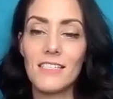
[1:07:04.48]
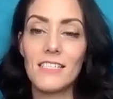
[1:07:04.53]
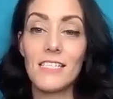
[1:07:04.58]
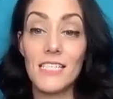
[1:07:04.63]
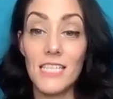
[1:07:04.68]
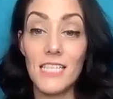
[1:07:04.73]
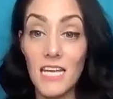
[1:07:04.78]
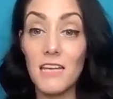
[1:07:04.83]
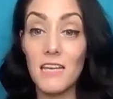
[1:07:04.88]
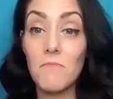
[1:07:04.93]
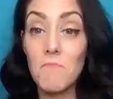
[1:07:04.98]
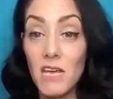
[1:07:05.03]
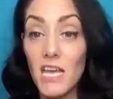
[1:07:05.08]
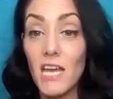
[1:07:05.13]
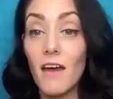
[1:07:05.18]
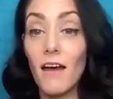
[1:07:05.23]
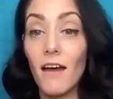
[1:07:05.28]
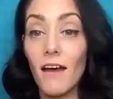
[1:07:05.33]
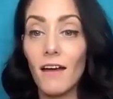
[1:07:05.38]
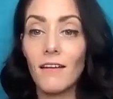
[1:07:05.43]
see
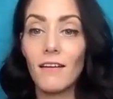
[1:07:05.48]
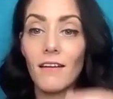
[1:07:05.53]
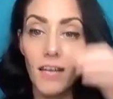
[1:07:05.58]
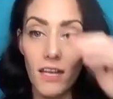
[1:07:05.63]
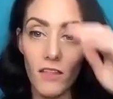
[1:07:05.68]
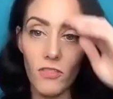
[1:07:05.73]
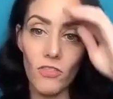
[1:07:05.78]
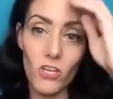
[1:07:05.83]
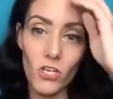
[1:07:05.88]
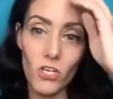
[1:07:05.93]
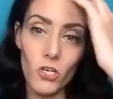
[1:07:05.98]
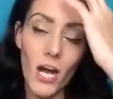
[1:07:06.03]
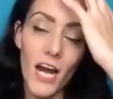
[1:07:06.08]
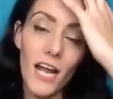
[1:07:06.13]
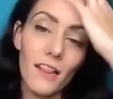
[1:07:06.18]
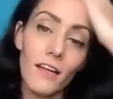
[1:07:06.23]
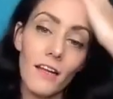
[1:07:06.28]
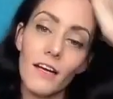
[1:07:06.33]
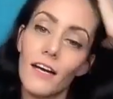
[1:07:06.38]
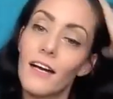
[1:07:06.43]
Mia in the
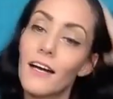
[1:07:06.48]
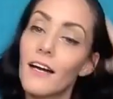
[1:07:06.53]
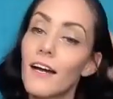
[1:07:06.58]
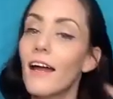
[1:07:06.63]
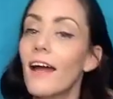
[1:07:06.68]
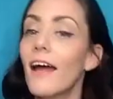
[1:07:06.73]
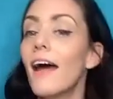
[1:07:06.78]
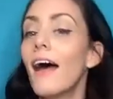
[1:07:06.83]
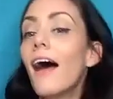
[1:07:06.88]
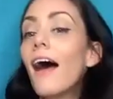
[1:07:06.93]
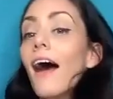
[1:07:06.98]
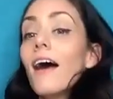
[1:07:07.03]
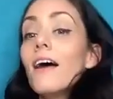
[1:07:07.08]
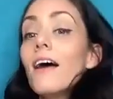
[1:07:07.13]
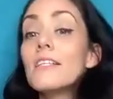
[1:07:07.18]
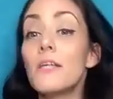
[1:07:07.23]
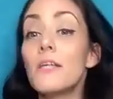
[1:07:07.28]
trailer. Mm-hmm.